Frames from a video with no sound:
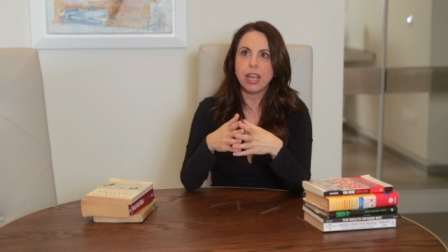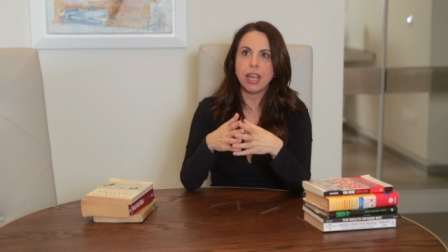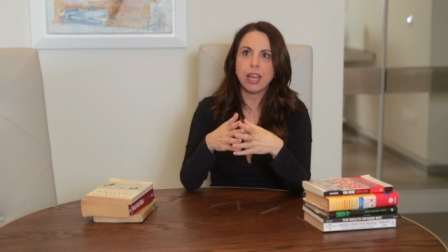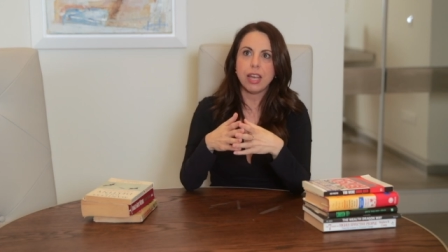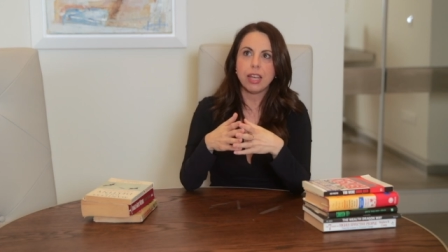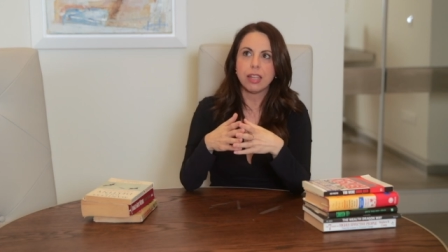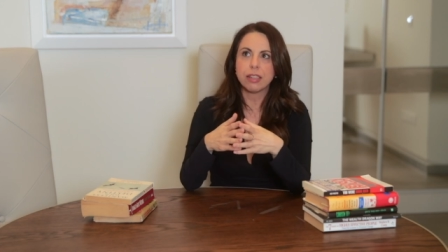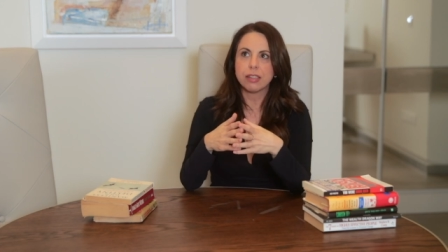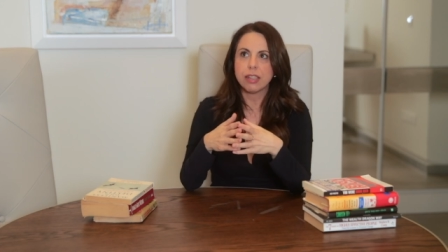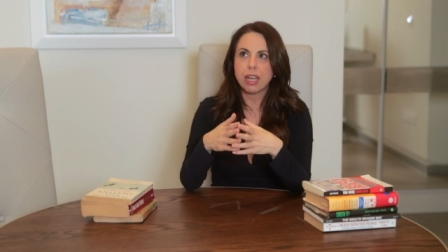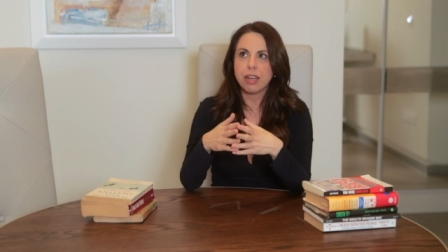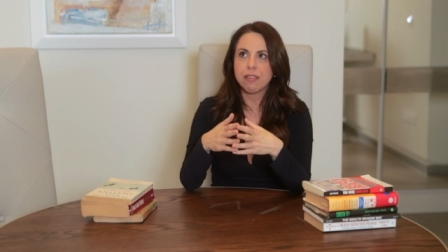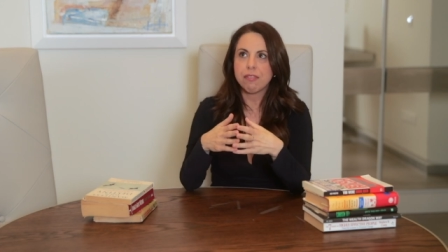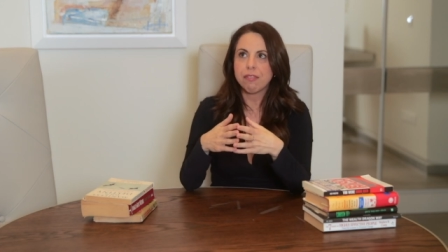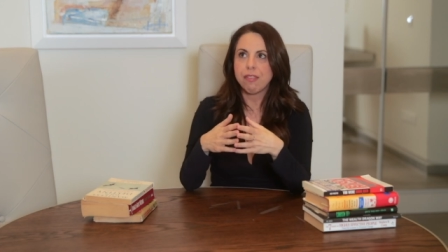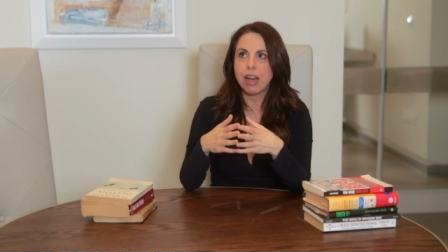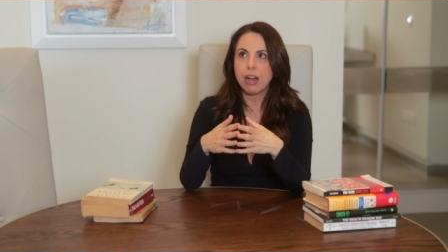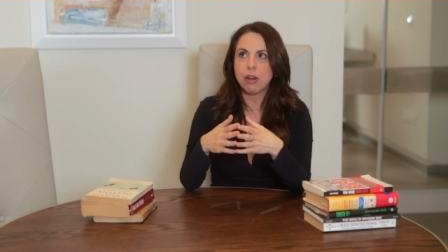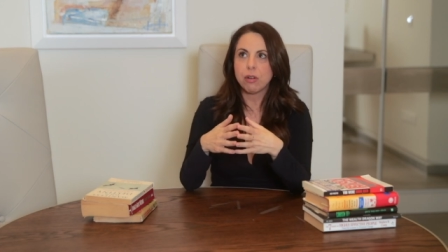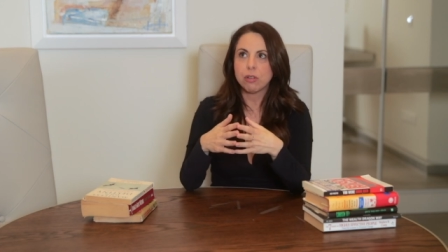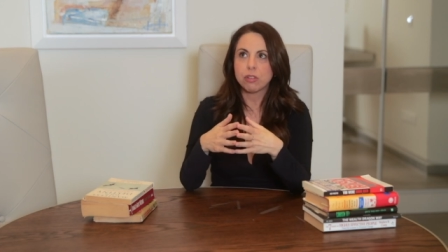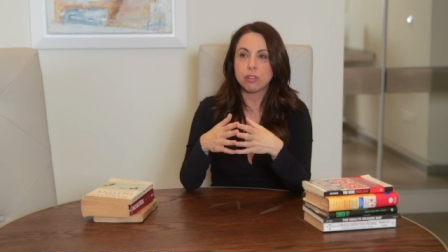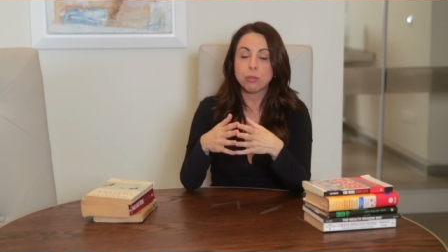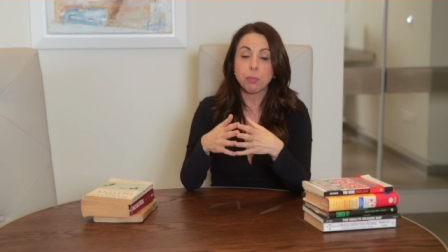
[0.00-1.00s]
and I
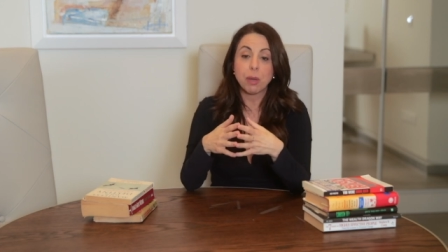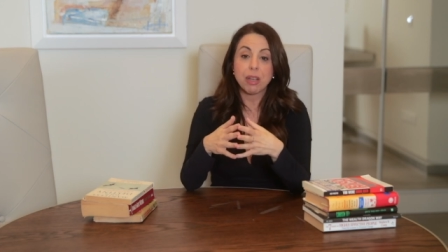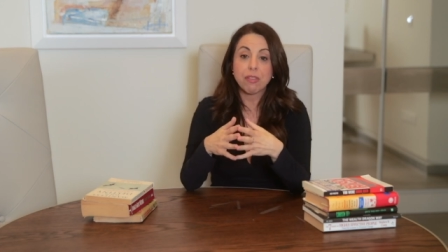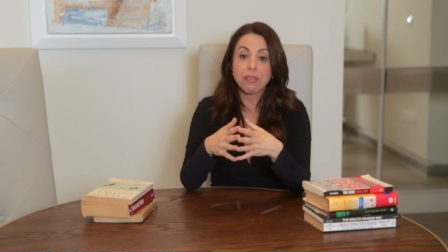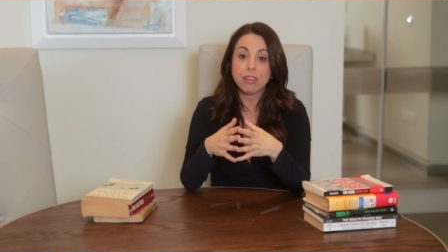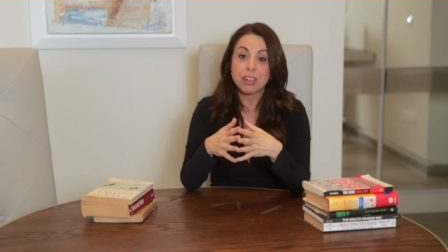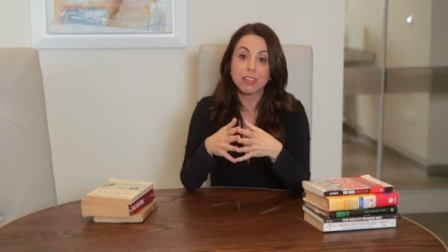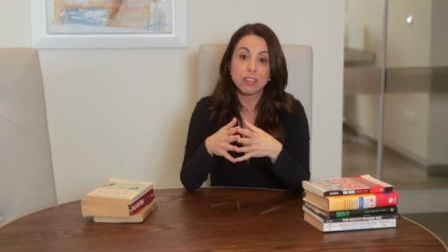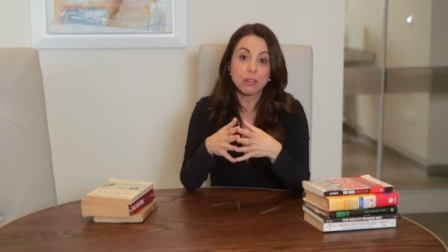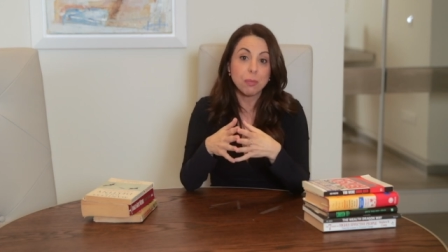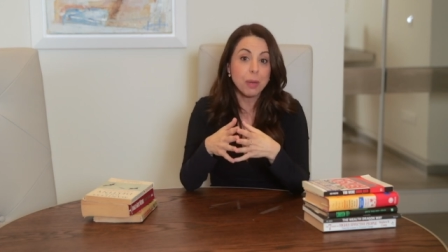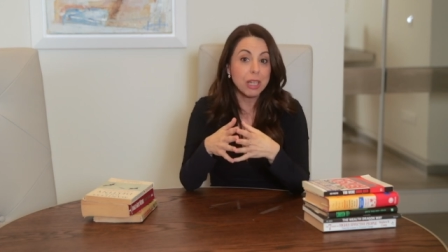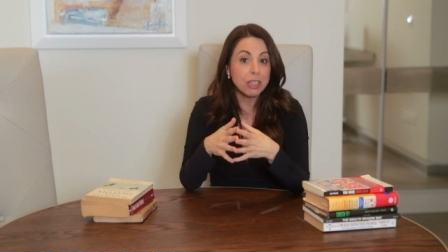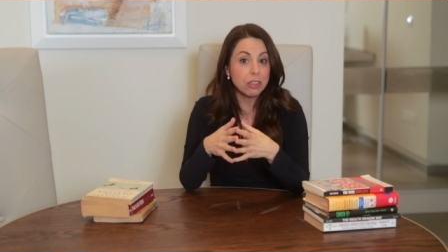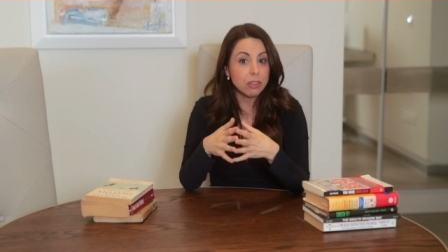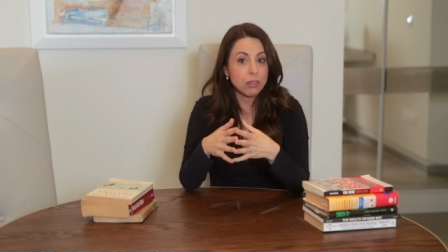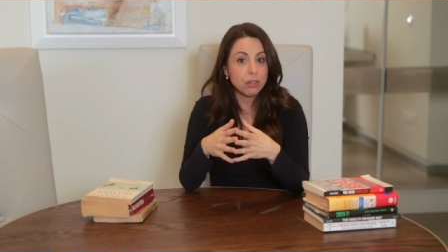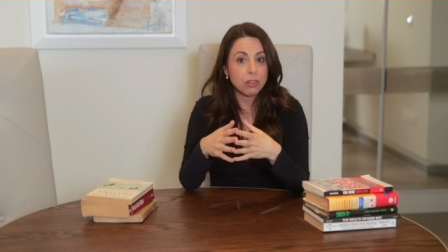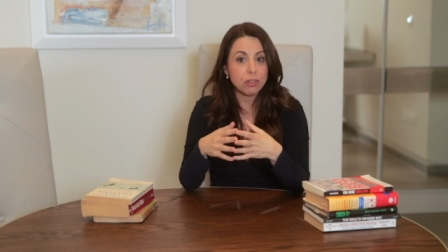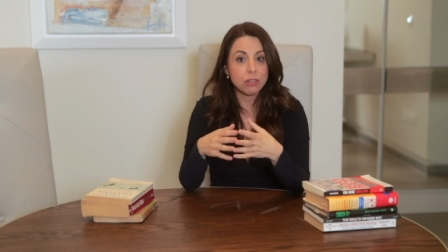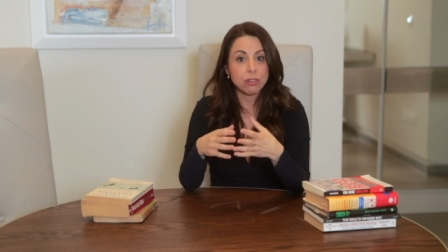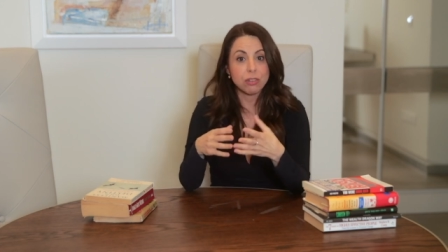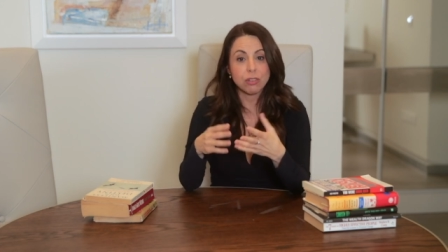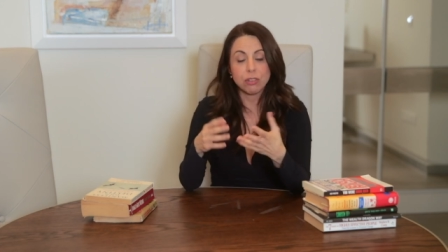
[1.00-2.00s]
found my first
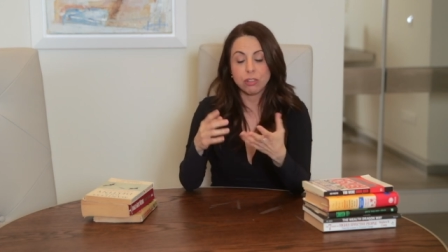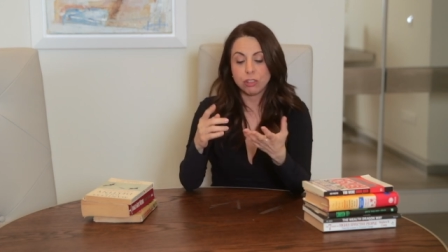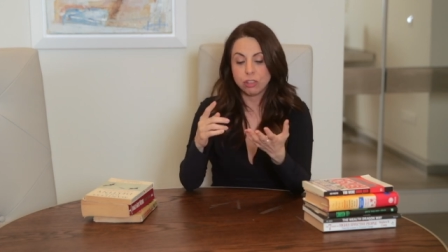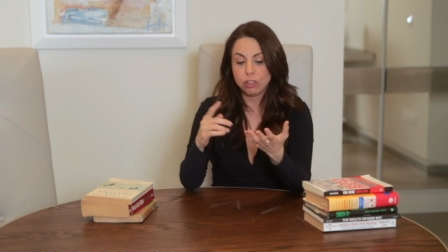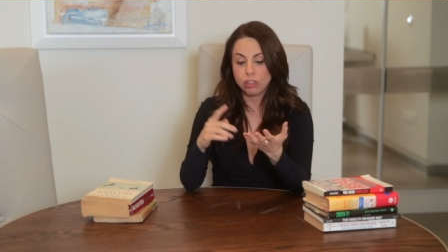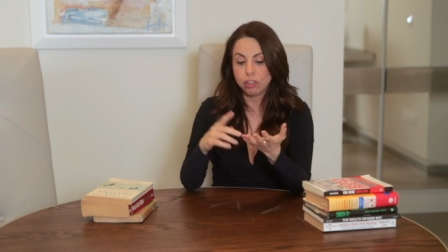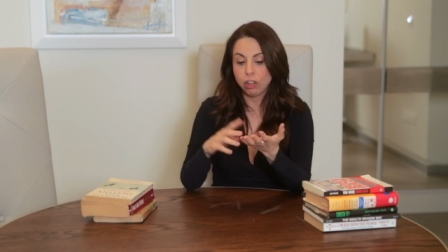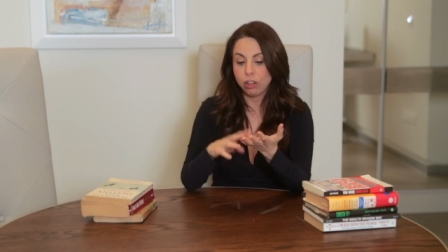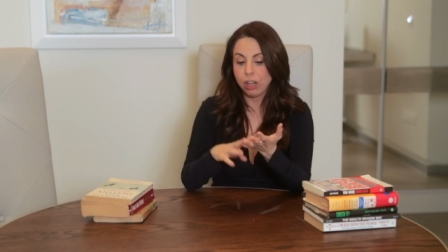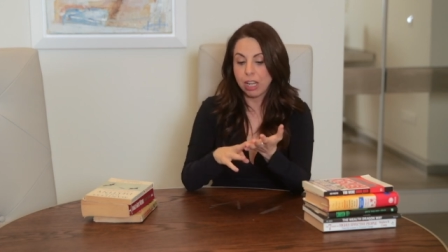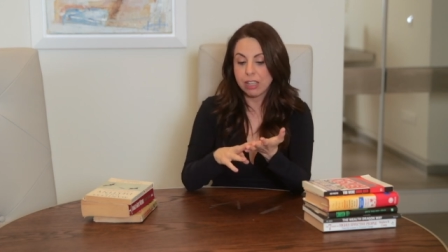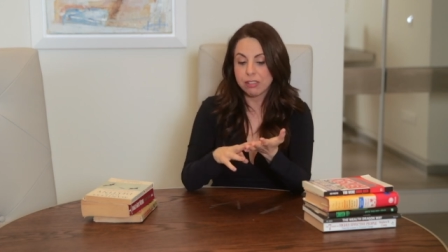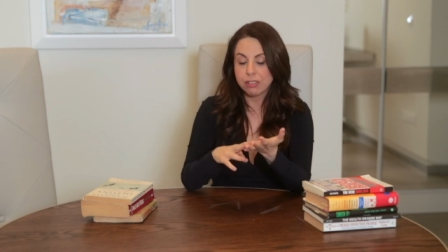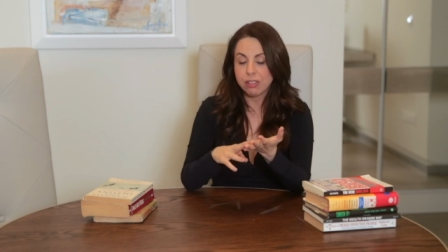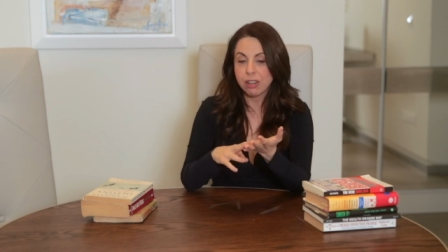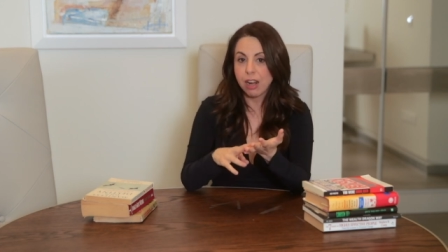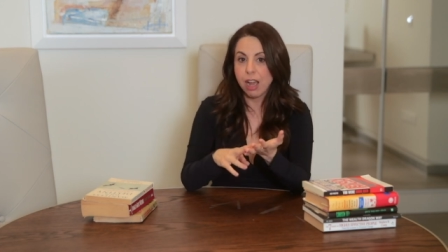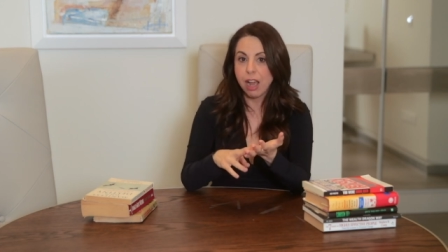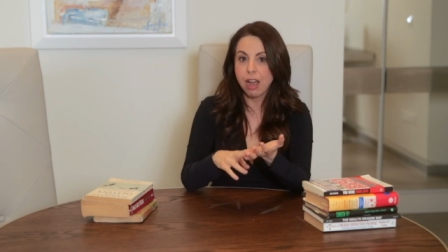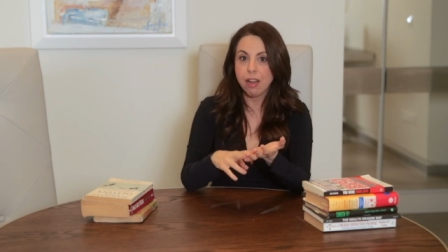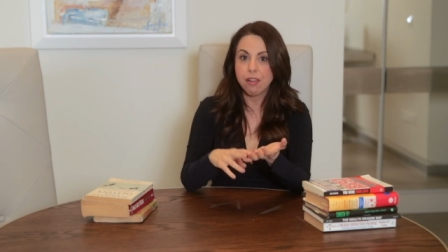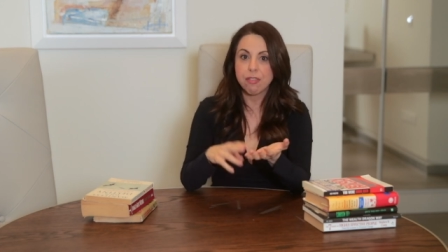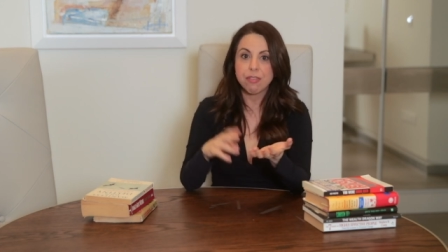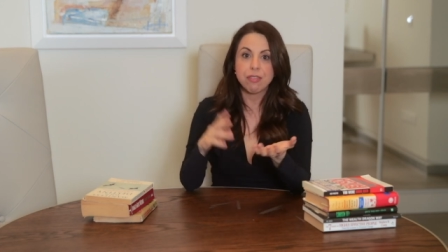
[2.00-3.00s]
mentors, John
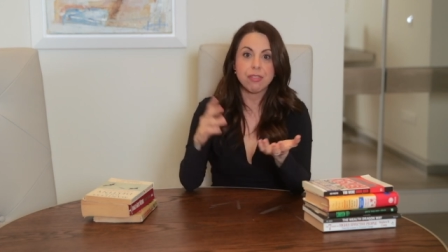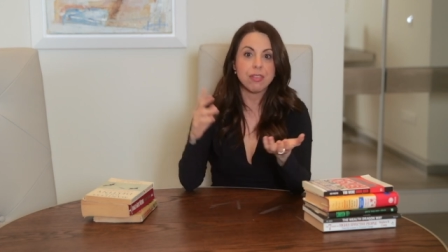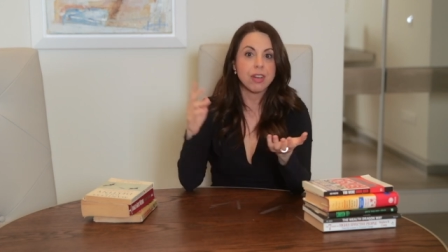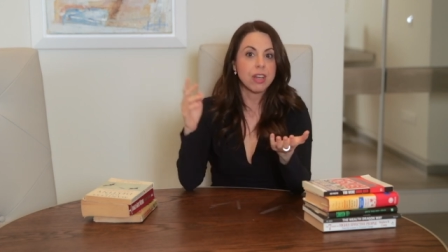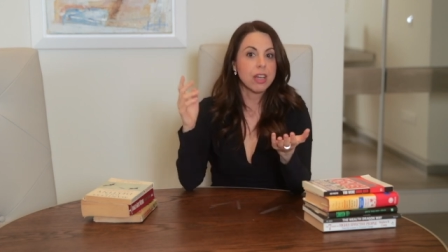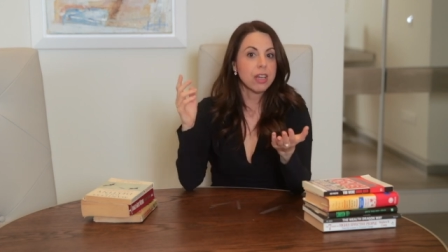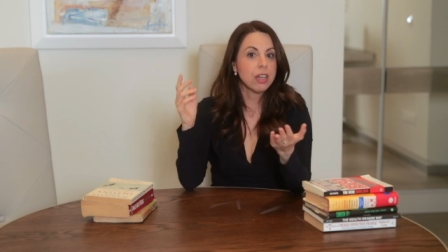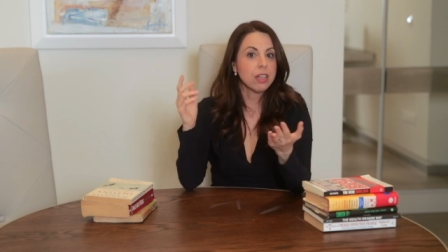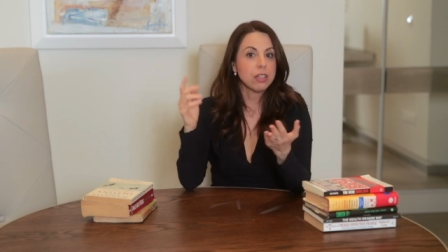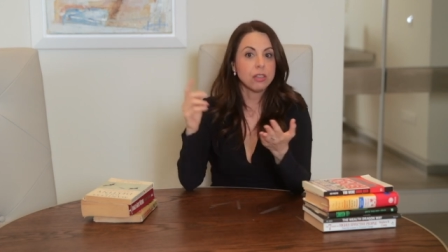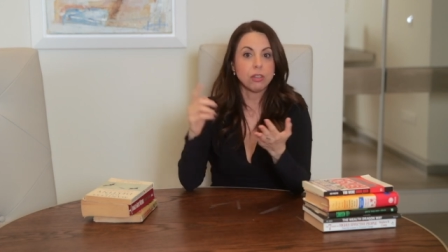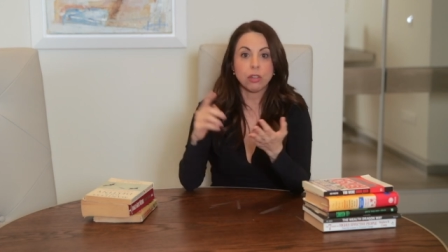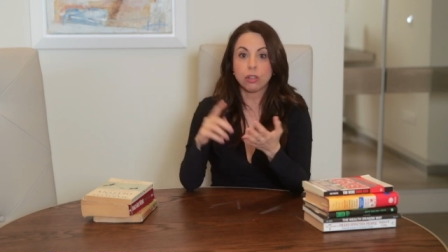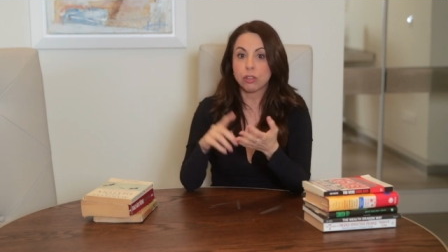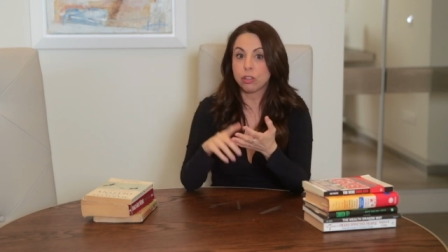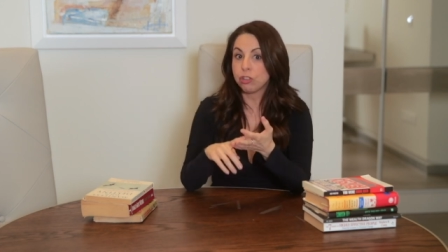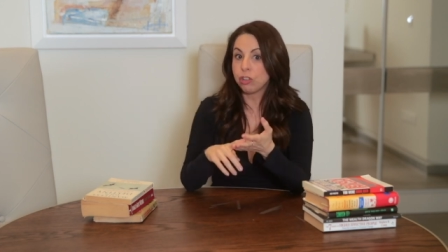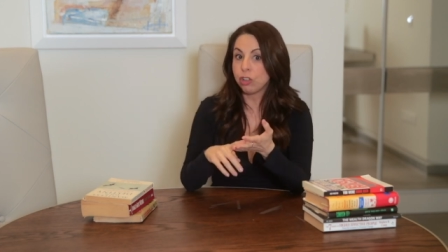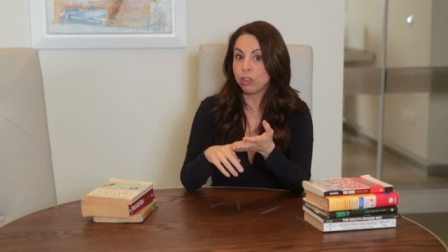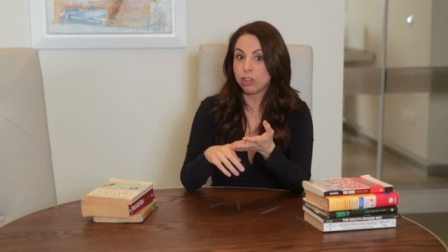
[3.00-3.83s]
Assaraf, Dr.